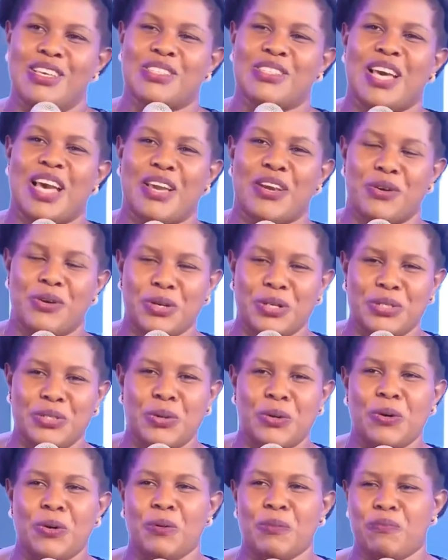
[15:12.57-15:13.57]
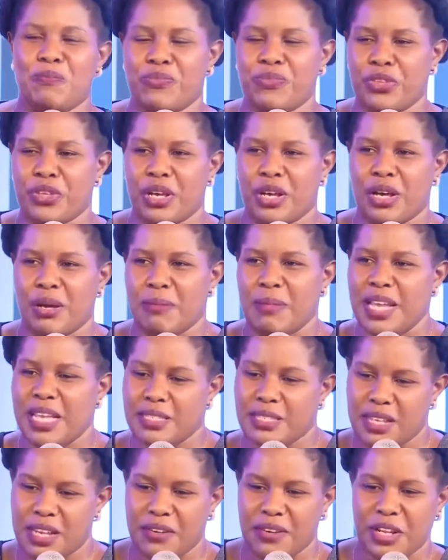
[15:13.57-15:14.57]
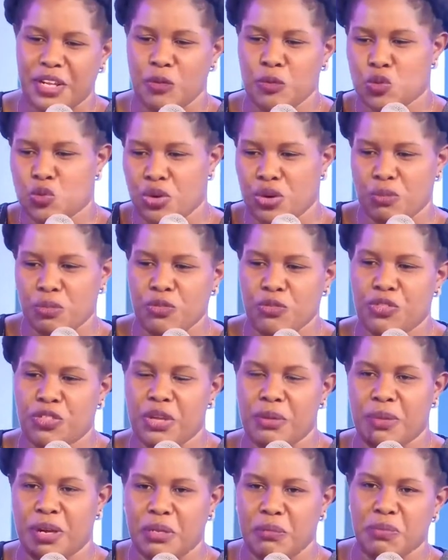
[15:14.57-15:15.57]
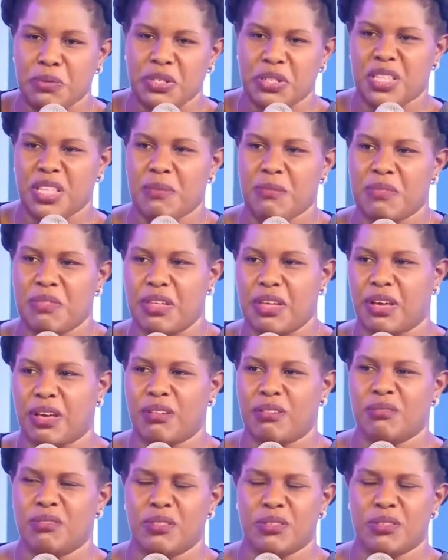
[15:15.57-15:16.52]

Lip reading: So I got home, my CRE helps remove them and put them there.